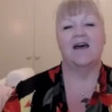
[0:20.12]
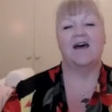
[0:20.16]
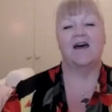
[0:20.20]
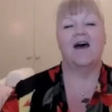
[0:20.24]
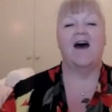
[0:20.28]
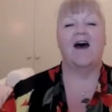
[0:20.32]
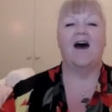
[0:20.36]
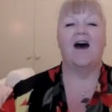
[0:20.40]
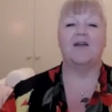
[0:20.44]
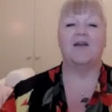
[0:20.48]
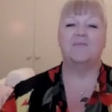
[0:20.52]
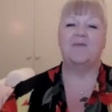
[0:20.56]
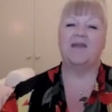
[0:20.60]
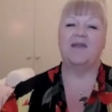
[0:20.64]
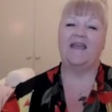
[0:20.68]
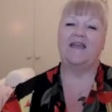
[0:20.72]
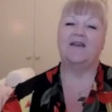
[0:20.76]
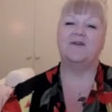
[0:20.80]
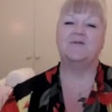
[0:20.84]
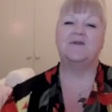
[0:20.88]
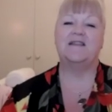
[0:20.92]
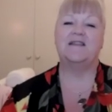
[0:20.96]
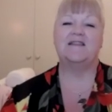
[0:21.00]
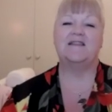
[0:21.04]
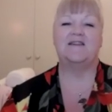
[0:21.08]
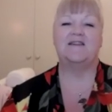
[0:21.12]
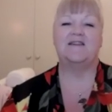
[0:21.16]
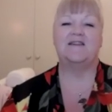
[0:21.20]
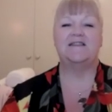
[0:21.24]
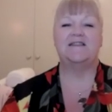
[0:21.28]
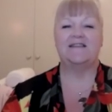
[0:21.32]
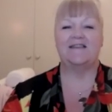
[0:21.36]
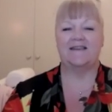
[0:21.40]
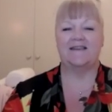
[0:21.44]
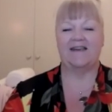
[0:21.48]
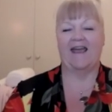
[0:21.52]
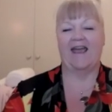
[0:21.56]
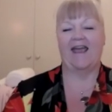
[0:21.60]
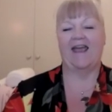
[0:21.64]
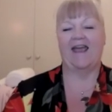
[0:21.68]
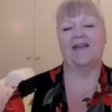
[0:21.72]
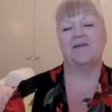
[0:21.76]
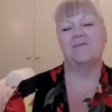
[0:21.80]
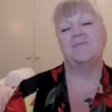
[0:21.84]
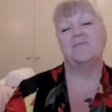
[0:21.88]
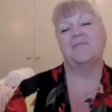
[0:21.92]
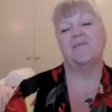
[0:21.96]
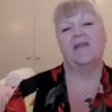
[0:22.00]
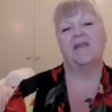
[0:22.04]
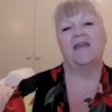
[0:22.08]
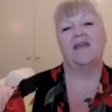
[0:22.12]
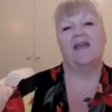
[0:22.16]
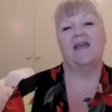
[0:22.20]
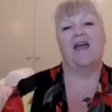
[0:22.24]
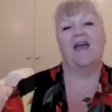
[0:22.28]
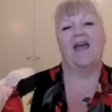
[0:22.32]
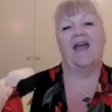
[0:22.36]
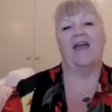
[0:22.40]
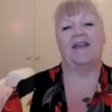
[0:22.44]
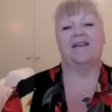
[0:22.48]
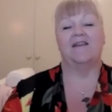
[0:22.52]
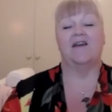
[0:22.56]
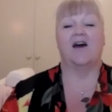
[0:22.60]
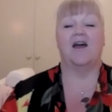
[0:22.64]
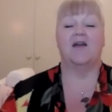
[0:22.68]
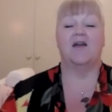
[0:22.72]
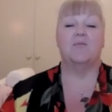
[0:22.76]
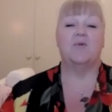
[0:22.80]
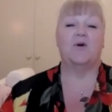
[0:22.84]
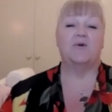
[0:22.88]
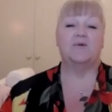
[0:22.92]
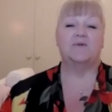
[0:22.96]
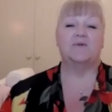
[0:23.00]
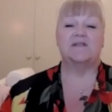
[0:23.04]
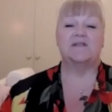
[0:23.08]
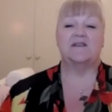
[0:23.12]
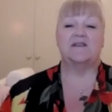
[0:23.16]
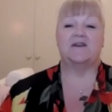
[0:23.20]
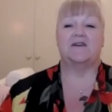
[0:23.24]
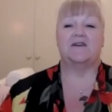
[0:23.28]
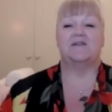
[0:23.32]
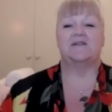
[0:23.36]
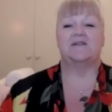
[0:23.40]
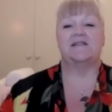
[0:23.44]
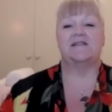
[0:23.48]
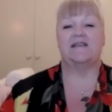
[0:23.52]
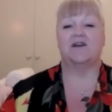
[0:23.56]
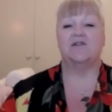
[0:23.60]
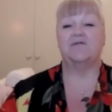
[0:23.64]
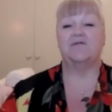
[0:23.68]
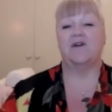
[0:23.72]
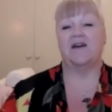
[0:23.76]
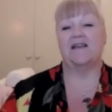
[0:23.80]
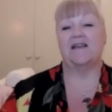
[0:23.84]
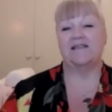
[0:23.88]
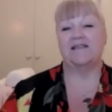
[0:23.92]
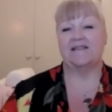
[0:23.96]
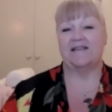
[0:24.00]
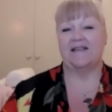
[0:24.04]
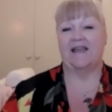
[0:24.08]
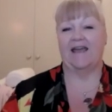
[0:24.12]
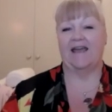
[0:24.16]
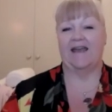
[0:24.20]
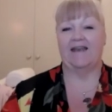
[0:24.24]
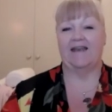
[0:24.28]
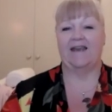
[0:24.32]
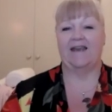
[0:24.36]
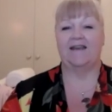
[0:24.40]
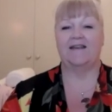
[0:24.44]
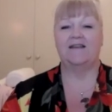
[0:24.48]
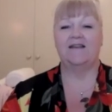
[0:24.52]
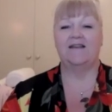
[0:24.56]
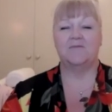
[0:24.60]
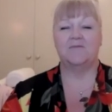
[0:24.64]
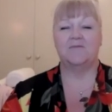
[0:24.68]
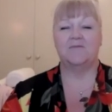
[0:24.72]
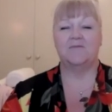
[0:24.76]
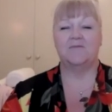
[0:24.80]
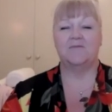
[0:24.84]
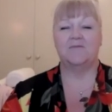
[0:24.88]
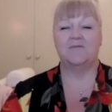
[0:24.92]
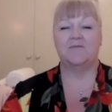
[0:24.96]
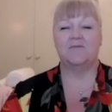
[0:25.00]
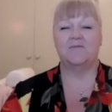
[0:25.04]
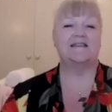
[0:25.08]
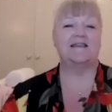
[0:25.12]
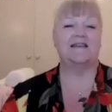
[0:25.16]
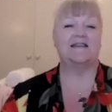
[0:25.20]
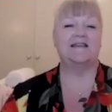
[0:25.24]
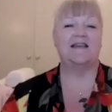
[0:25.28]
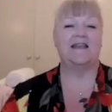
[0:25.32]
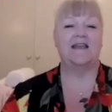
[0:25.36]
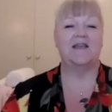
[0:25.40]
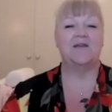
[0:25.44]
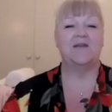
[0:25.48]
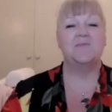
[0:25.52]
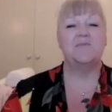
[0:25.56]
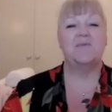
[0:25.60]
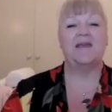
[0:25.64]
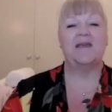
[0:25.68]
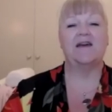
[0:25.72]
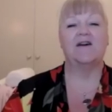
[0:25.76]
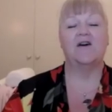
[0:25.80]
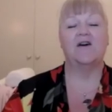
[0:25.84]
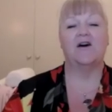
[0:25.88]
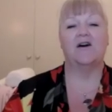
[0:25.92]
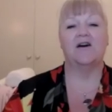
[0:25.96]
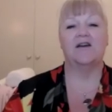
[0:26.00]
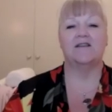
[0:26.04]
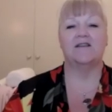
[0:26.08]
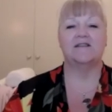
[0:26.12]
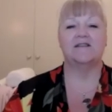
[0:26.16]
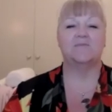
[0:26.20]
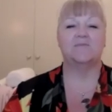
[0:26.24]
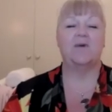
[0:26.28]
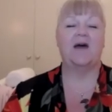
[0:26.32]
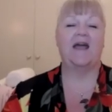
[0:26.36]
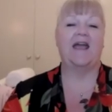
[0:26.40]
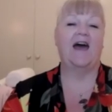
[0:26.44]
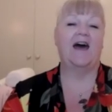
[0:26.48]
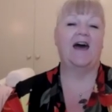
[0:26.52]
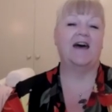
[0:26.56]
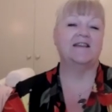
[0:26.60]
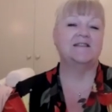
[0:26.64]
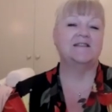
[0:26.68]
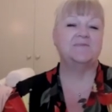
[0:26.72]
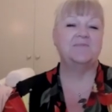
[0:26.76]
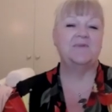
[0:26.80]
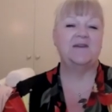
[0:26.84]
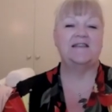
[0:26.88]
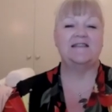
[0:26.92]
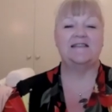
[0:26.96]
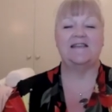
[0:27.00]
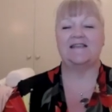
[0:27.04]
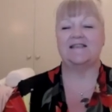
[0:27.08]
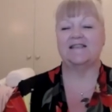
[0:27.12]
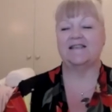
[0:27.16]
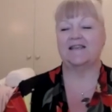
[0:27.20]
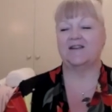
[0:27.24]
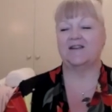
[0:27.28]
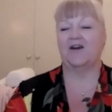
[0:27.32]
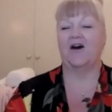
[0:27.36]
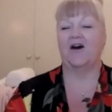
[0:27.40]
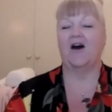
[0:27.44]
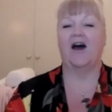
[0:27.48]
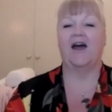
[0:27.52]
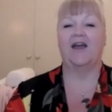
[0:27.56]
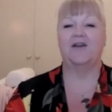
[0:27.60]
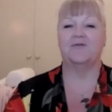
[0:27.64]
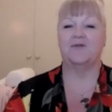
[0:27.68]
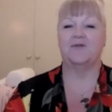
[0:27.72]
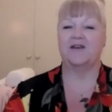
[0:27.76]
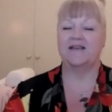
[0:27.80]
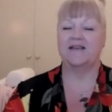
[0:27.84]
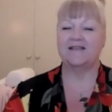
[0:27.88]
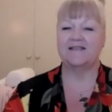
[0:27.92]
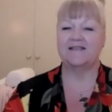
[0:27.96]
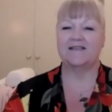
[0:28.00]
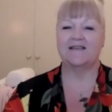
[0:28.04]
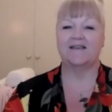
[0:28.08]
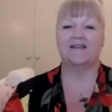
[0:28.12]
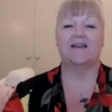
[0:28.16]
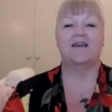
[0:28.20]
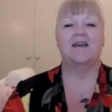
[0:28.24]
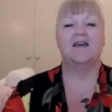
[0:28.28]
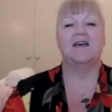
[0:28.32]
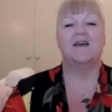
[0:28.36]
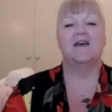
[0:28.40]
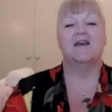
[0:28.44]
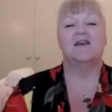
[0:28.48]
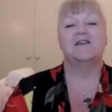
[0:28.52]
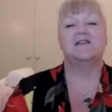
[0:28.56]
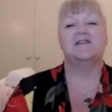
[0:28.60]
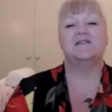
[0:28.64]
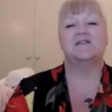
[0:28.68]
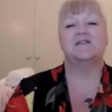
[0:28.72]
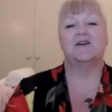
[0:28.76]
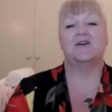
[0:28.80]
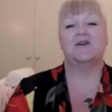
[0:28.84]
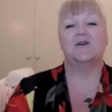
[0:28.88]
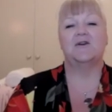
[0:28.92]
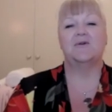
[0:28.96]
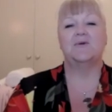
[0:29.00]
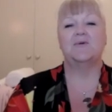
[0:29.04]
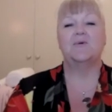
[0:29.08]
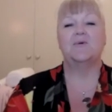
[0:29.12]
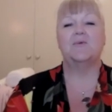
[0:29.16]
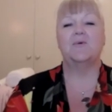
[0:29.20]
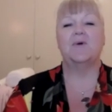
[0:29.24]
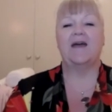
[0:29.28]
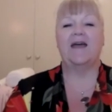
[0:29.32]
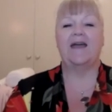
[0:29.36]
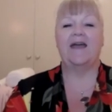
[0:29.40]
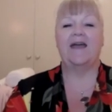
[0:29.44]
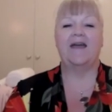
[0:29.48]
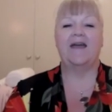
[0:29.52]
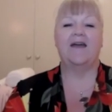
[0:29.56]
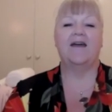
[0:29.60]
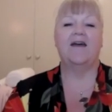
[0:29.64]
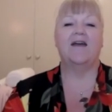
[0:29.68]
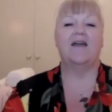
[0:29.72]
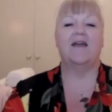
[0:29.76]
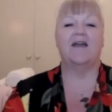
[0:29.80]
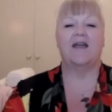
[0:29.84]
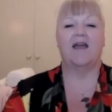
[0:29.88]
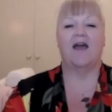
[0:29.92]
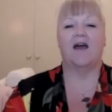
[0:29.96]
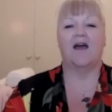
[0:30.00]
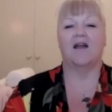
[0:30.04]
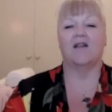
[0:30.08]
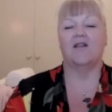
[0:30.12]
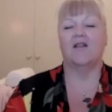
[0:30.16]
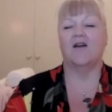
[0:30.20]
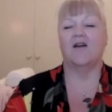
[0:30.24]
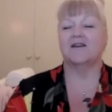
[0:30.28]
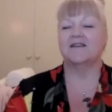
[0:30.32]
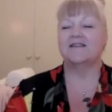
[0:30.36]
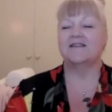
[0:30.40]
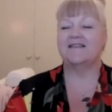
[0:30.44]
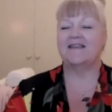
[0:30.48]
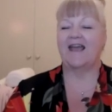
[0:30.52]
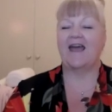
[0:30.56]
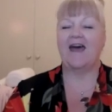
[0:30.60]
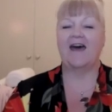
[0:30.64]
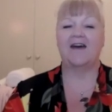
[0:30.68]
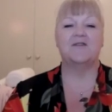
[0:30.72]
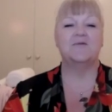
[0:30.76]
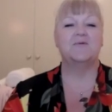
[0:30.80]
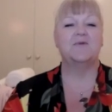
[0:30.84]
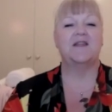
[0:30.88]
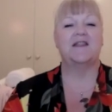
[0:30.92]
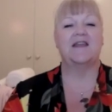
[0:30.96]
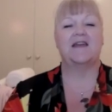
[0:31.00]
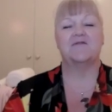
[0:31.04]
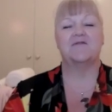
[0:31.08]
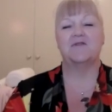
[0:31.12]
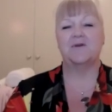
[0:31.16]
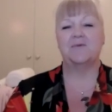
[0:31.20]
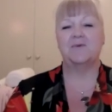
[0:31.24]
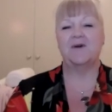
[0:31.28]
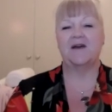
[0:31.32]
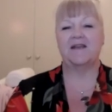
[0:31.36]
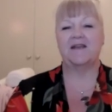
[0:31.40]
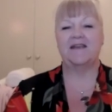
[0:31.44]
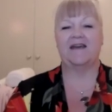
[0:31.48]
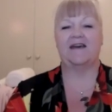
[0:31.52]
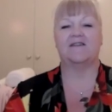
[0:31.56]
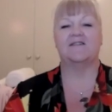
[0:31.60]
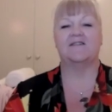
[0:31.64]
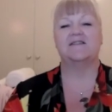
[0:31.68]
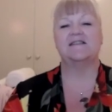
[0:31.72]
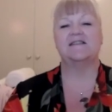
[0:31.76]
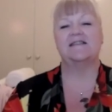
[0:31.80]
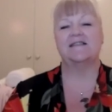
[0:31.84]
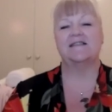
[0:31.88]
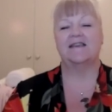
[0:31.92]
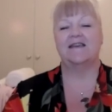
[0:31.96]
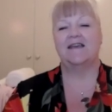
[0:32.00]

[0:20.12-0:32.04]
I'm here with you today and I'm also self-isolating in Sydney because my husband is at high risk. So we're locked down with everyone else.